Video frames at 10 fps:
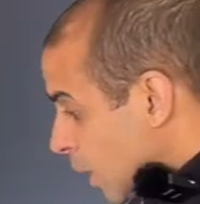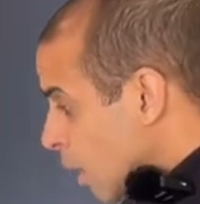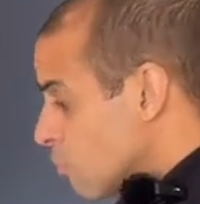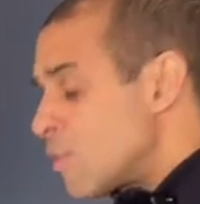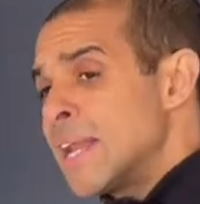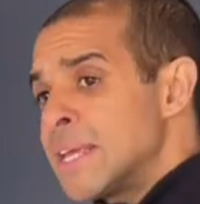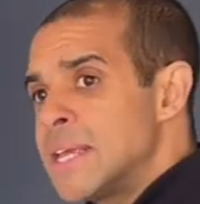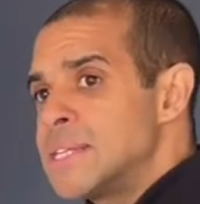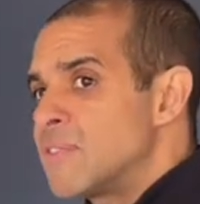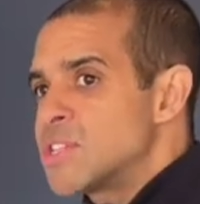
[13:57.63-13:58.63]
the
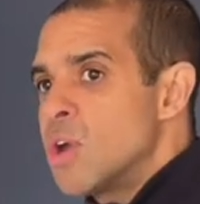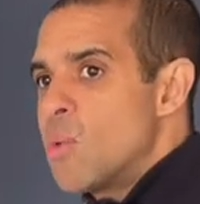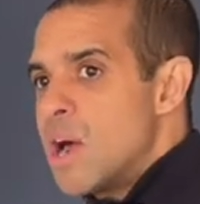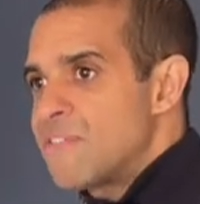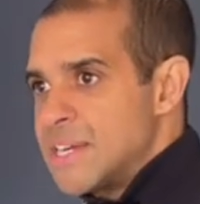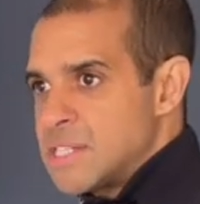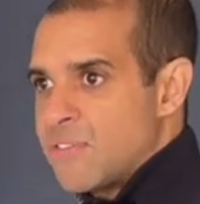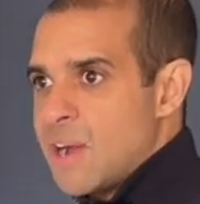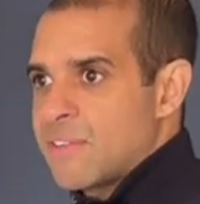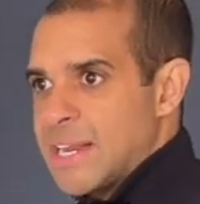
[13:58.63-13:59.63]
reality is if it's not worth
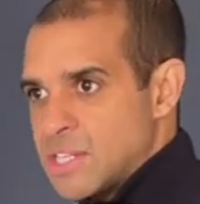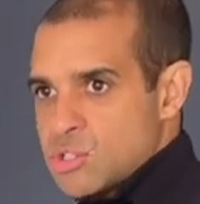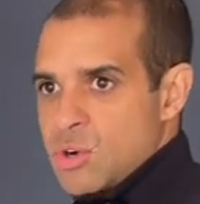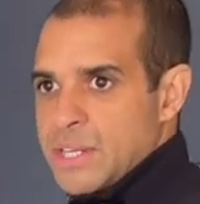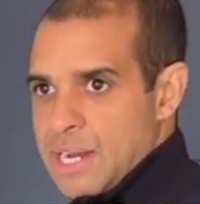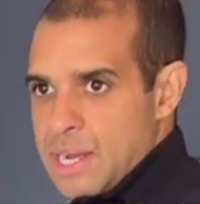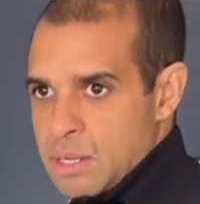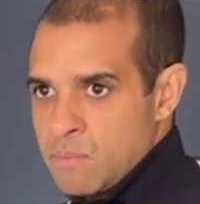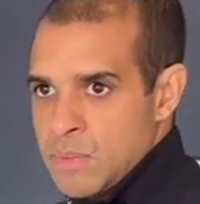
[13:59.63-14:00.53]
85k, they're just trying to luck.